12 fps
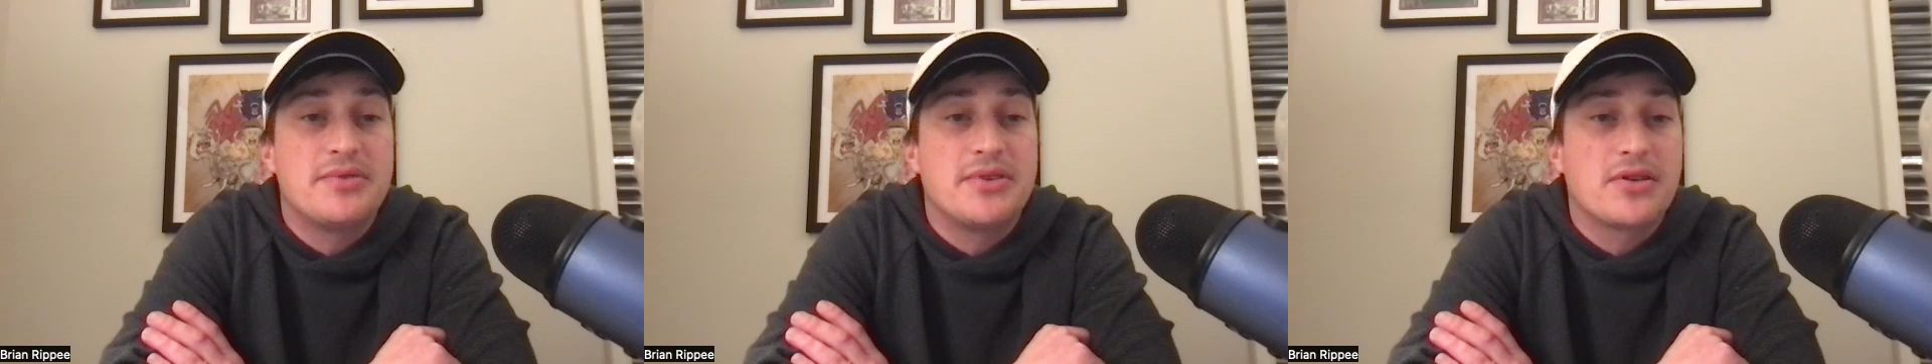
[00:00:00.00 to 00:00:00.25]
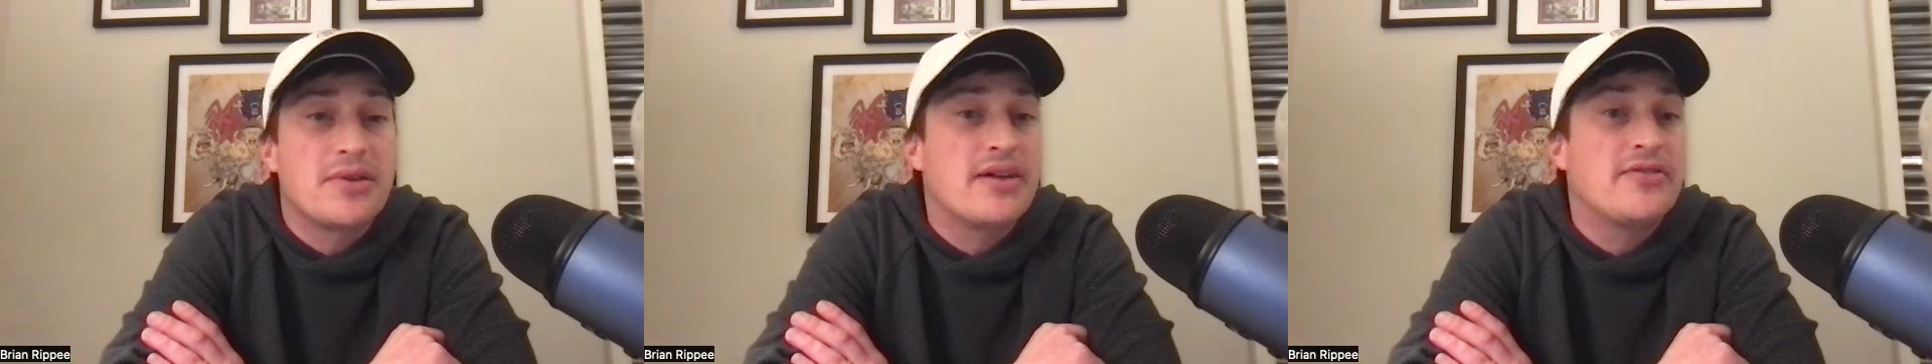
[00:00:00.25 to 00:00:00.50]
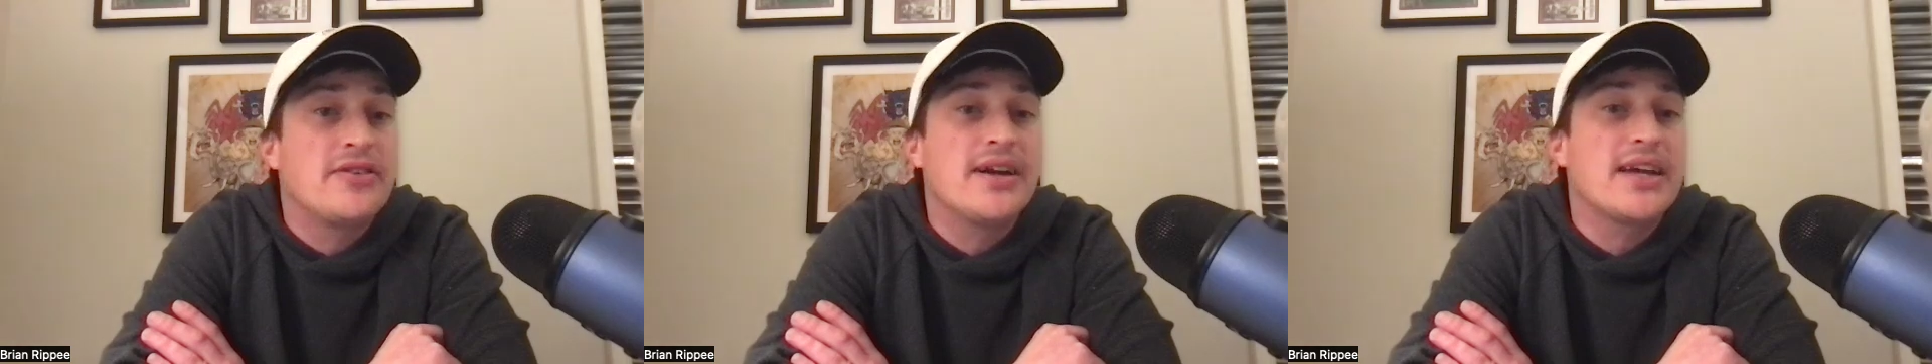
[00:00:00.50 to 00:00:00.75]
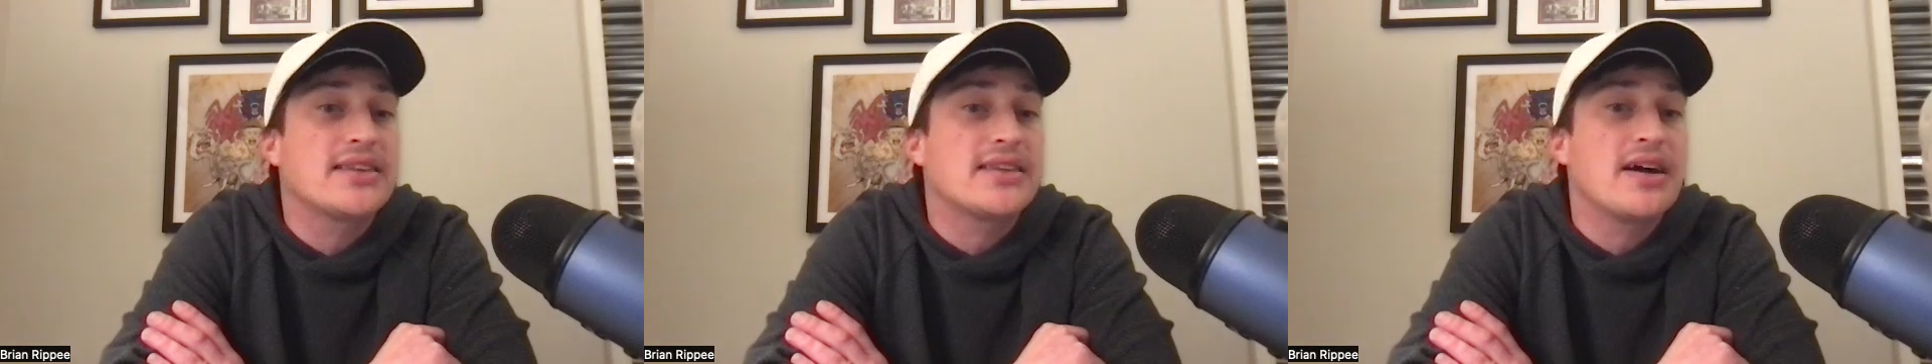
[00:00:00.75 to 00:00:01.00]
builder. But I feel
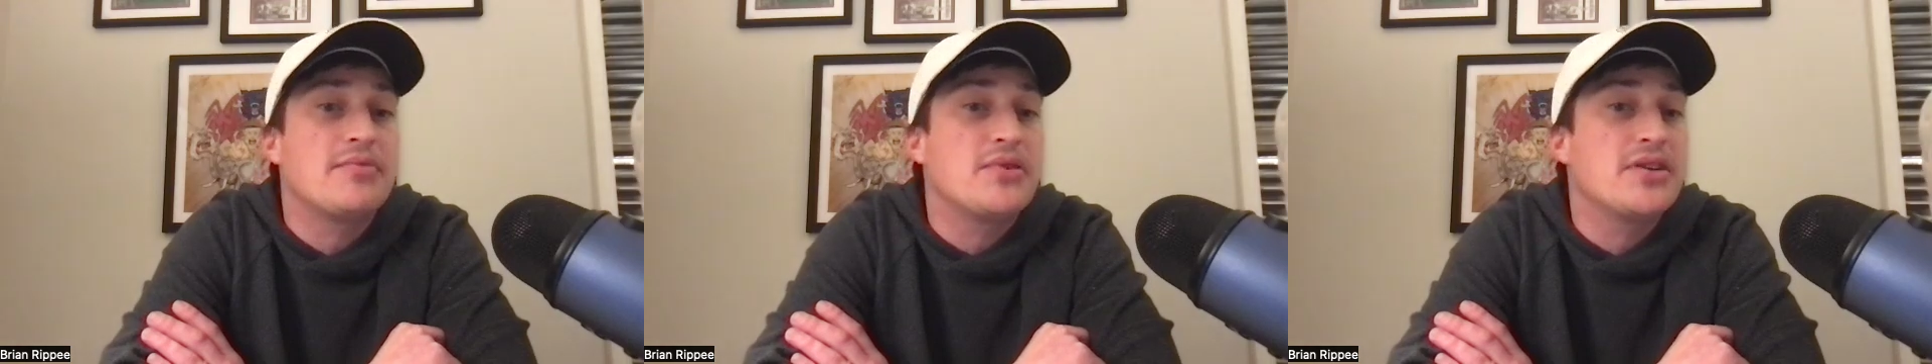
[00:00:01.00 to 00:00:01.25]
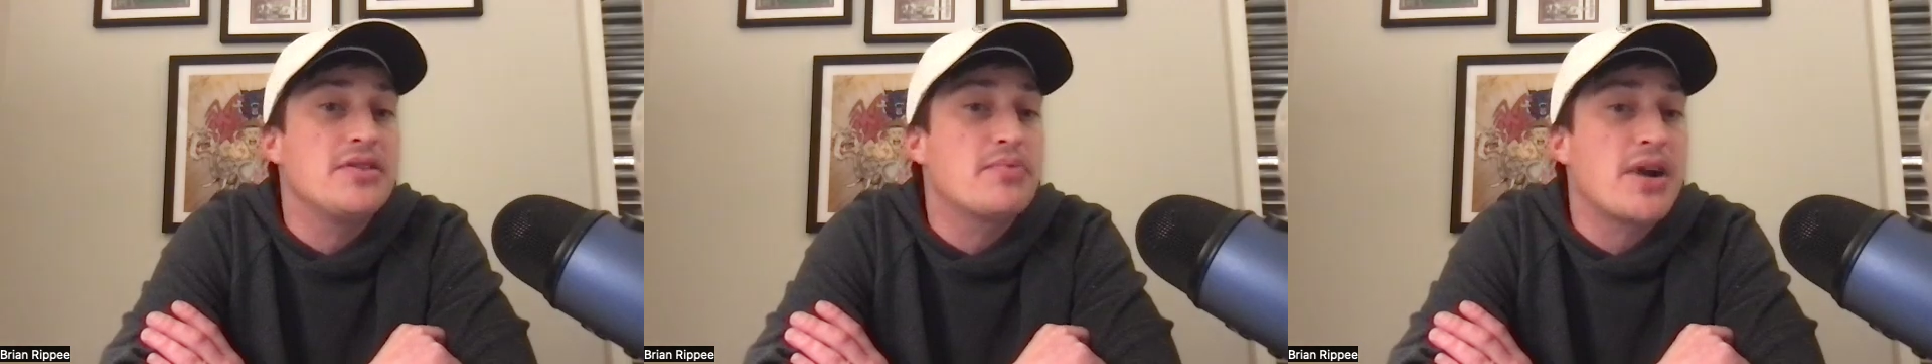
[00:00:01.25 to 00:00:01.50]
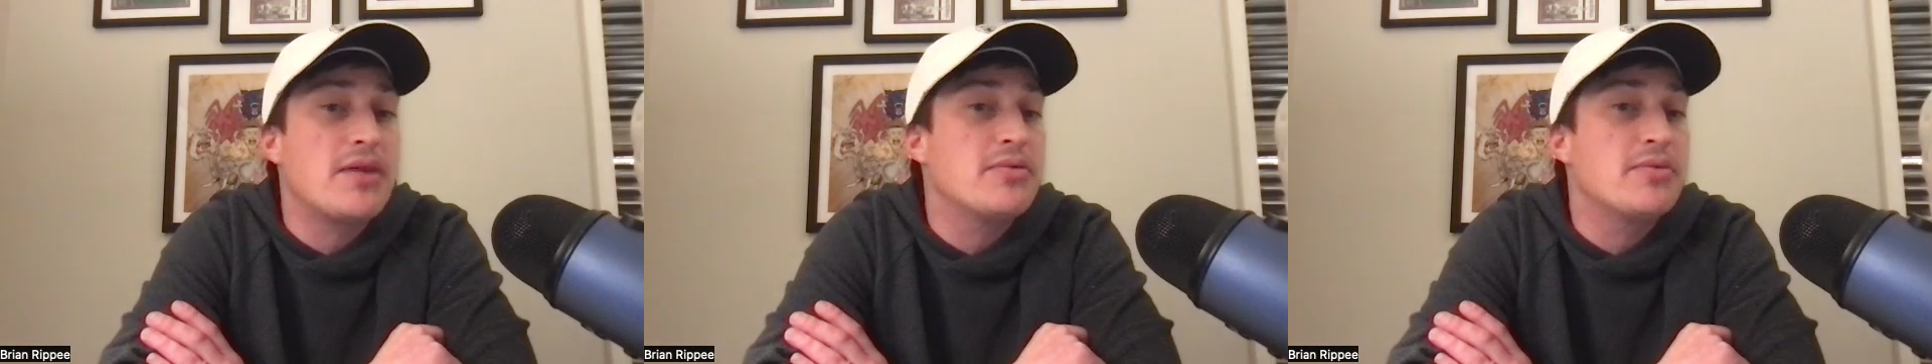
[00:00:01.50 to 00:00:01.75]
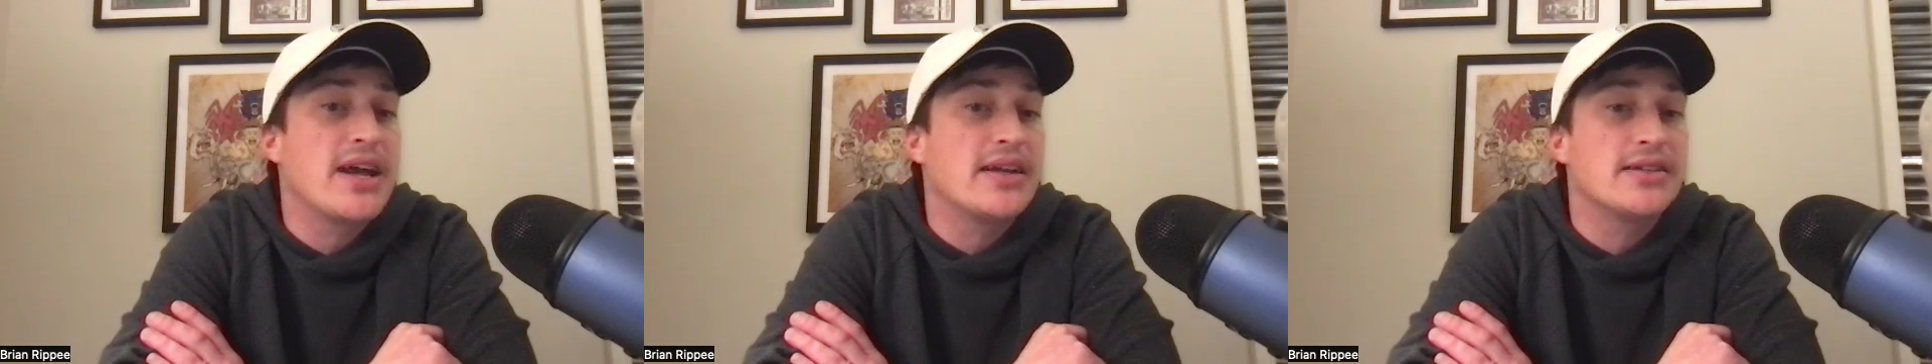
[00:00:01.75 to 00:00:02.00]
like at that point, you
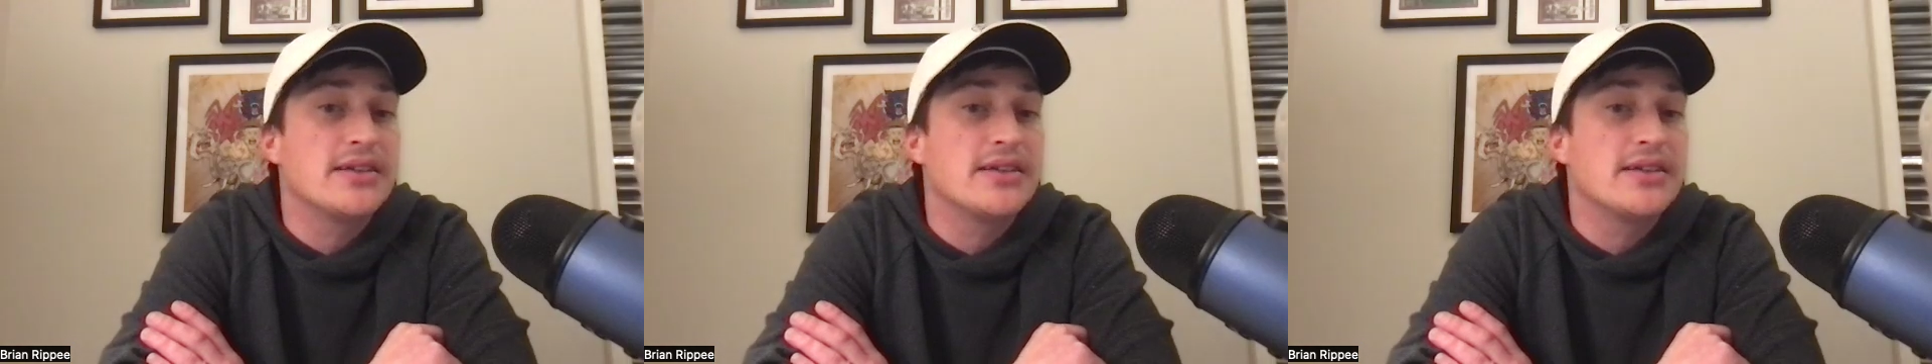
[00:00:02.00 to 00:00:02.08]
probably had to